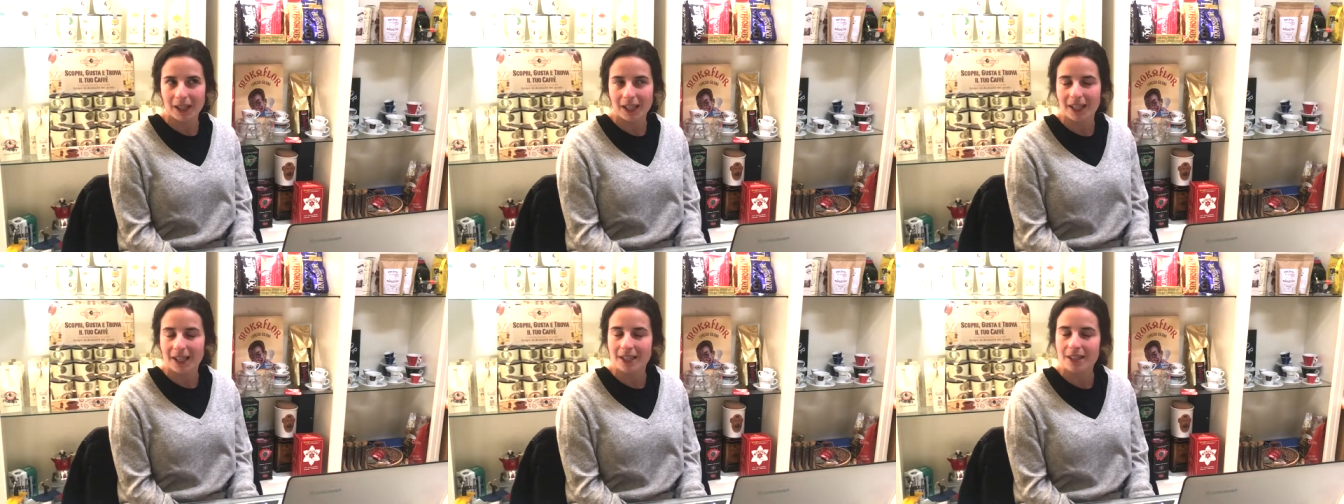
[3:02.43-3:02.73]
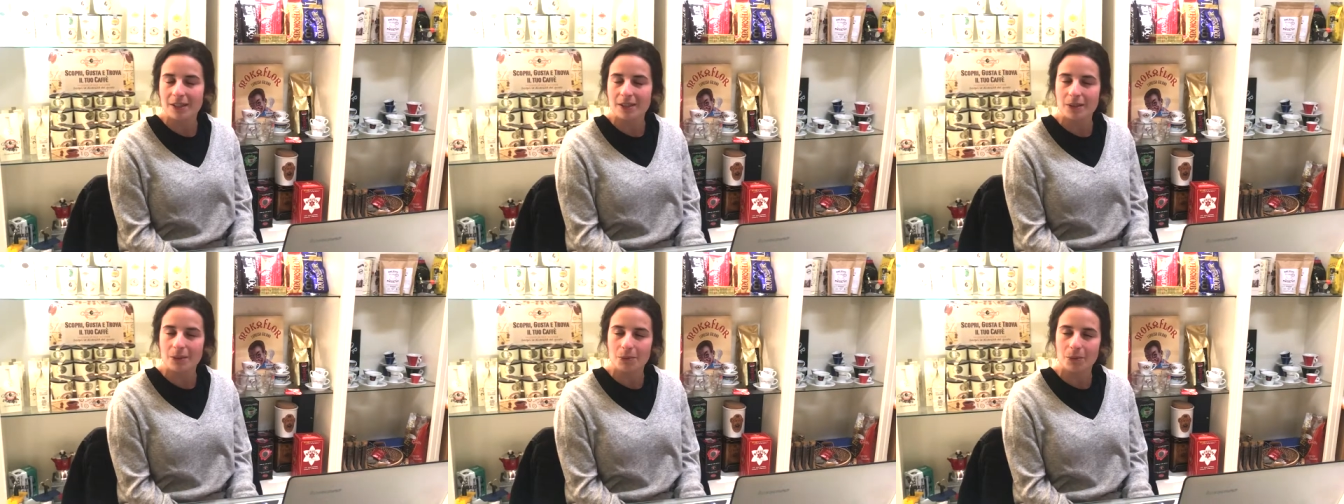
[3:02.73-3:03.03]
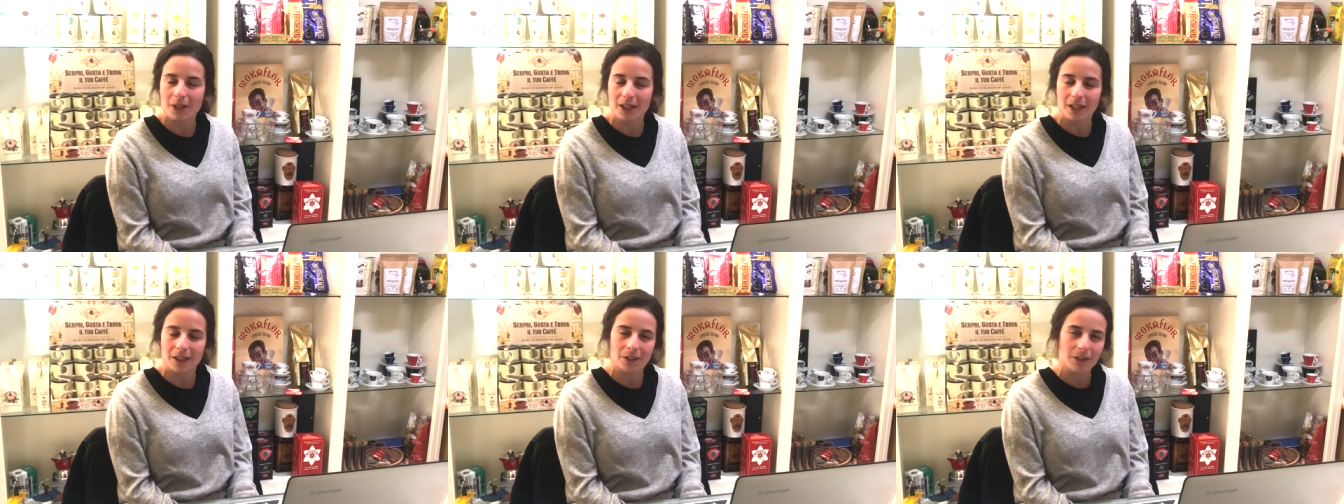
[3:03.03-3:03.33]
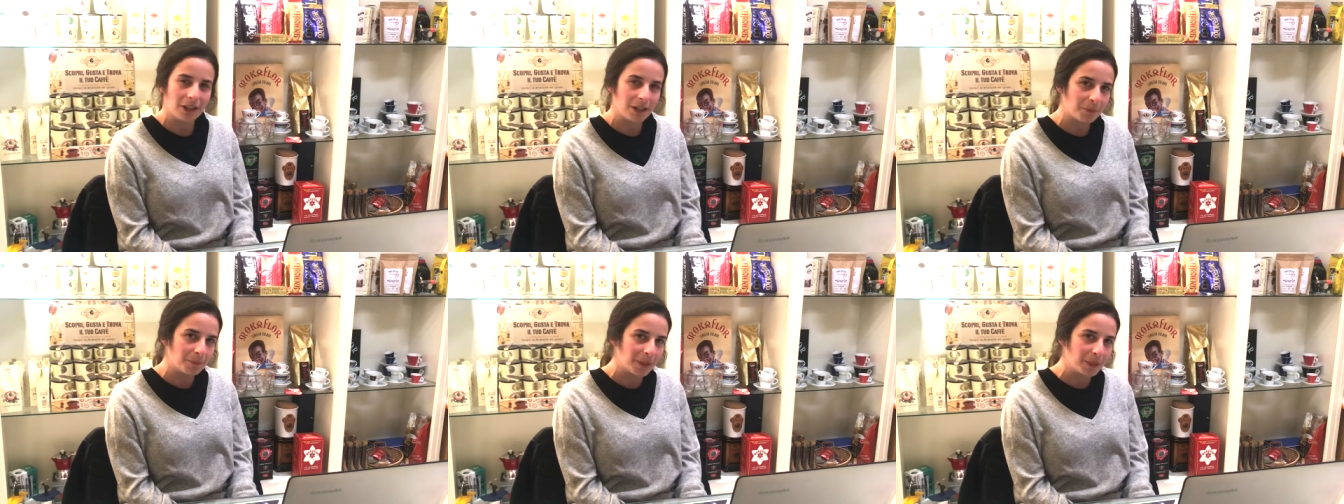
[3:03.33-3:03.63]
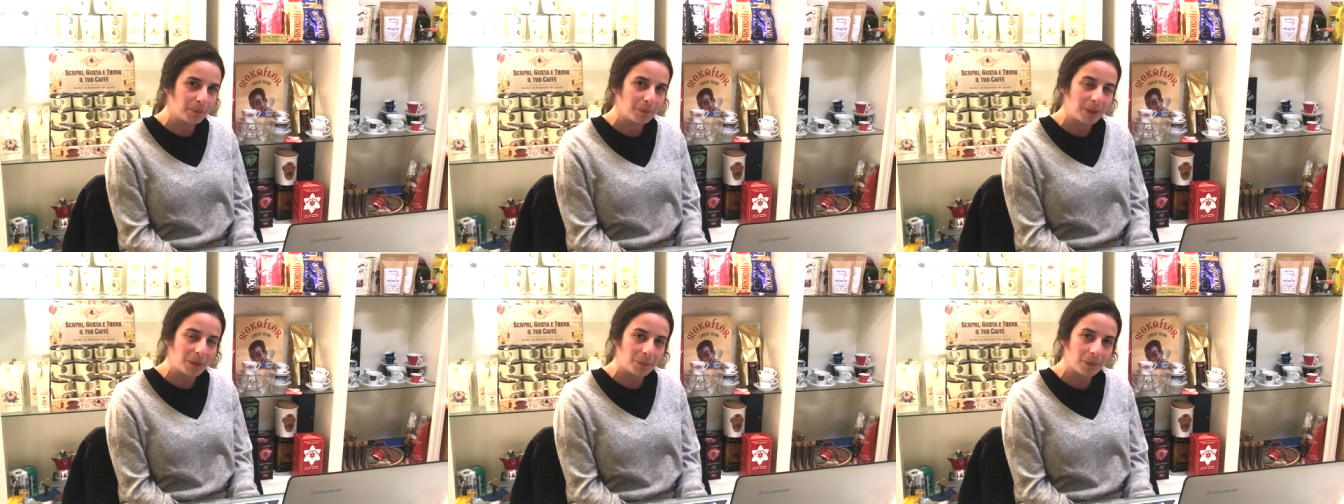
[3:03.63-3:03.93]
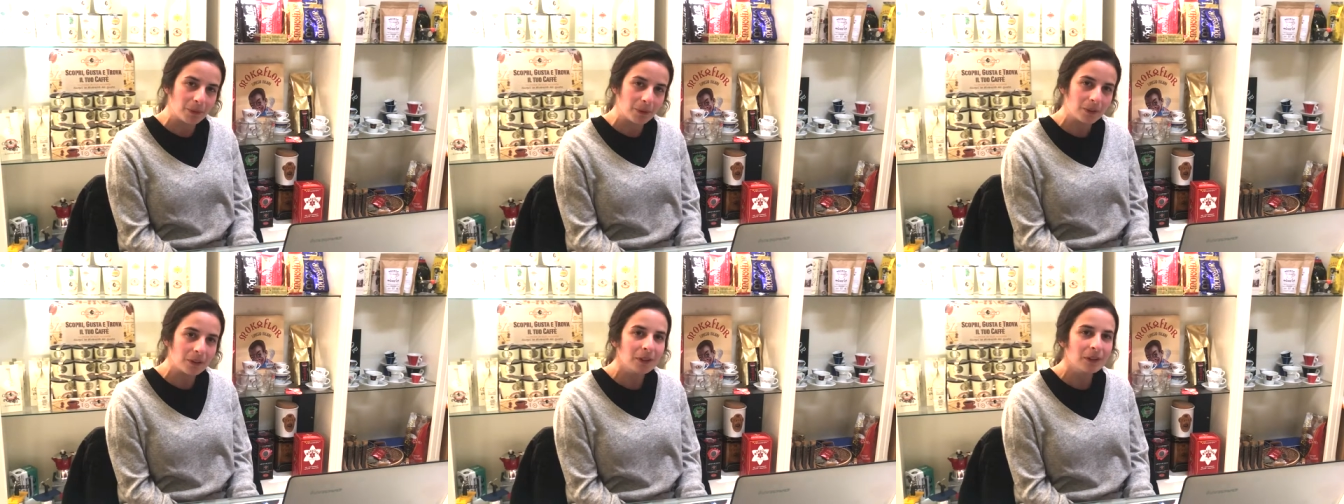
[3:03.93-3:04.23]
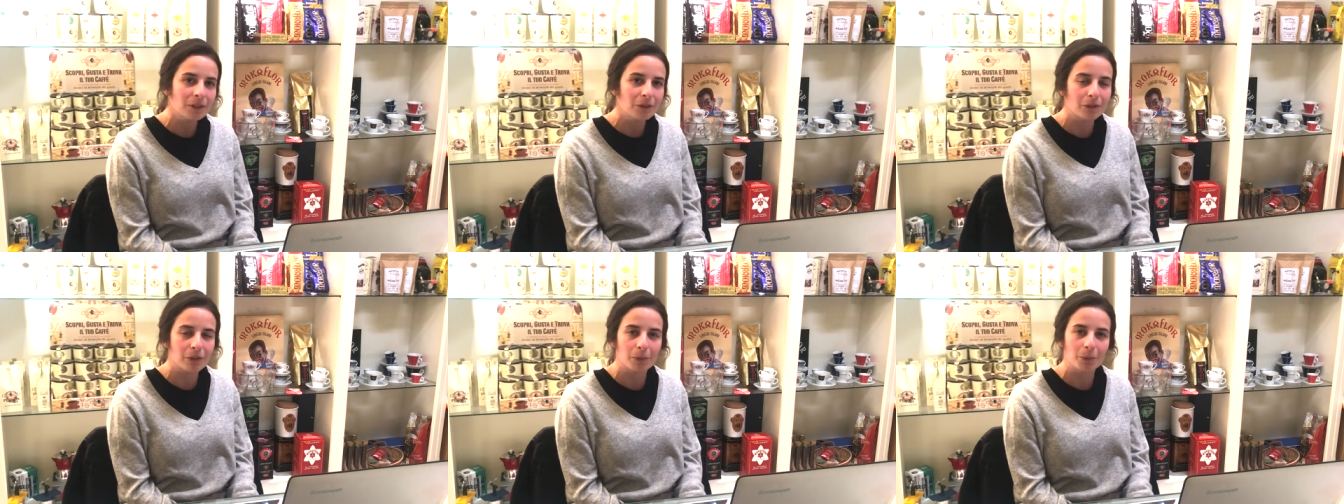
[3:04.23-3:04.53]
place where you can meet people
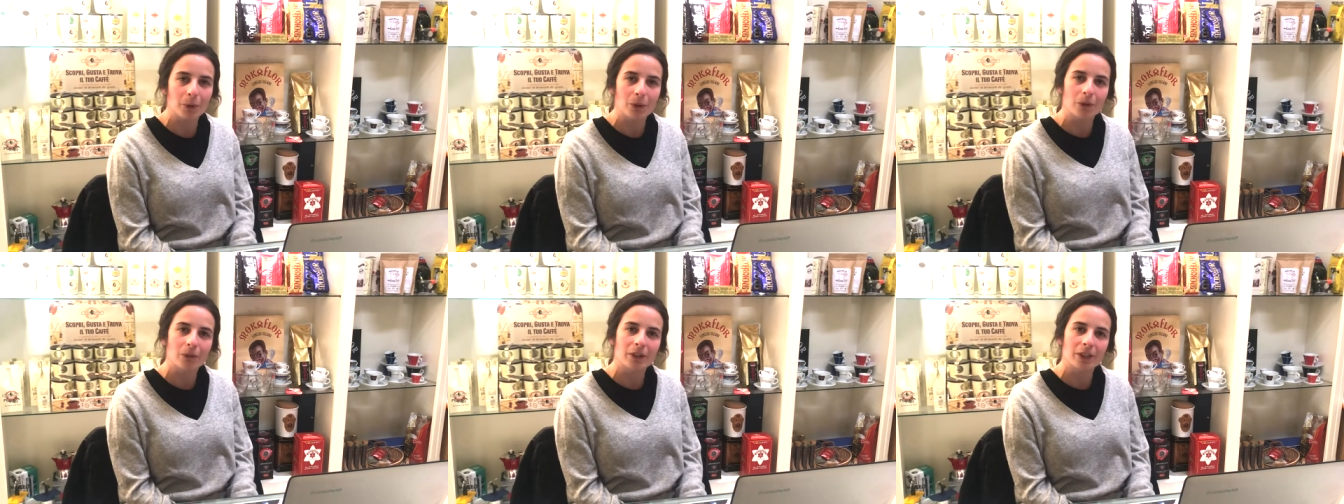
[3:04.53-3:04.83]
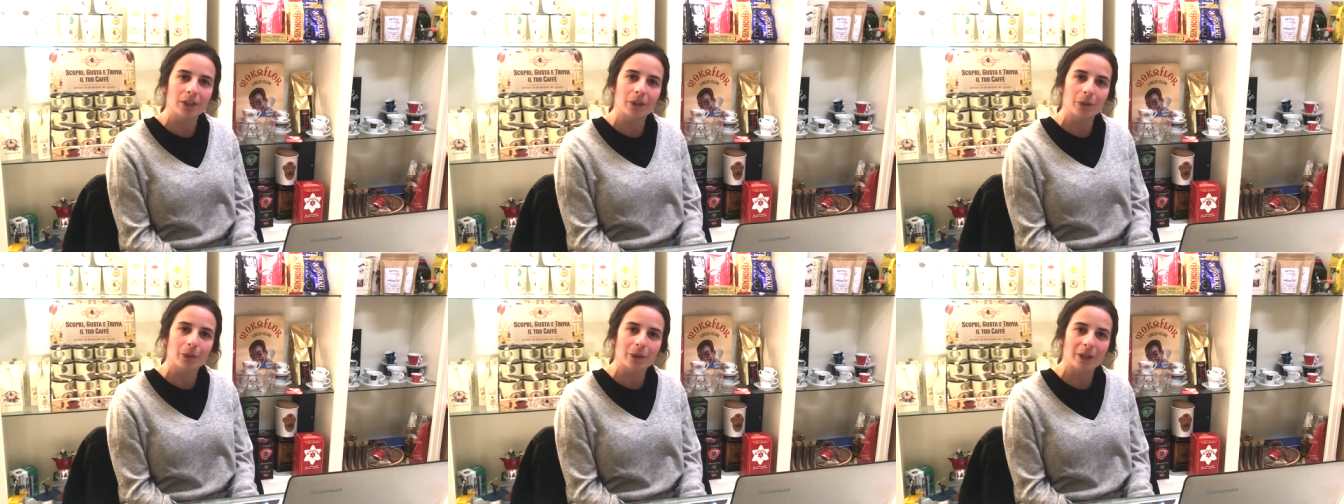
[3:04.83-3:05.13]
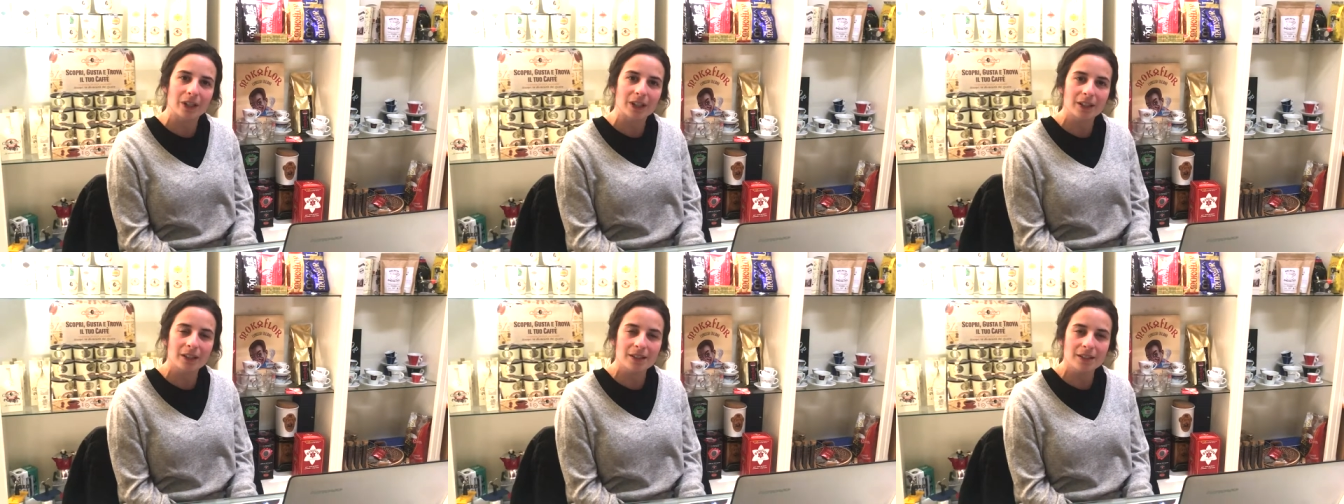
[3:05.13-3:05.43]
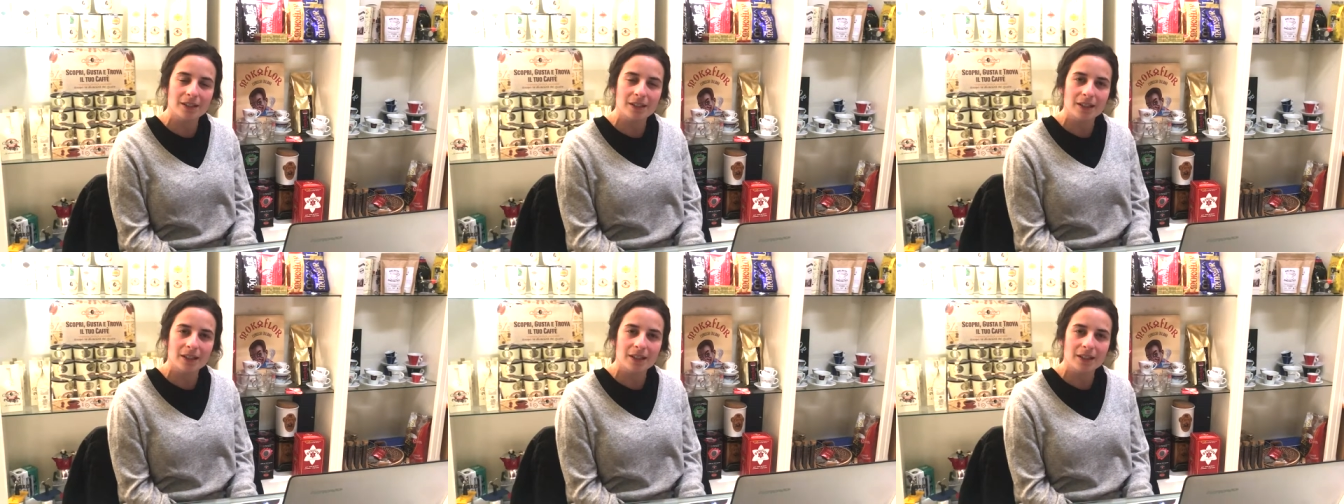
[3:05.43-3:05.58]
from all over the world.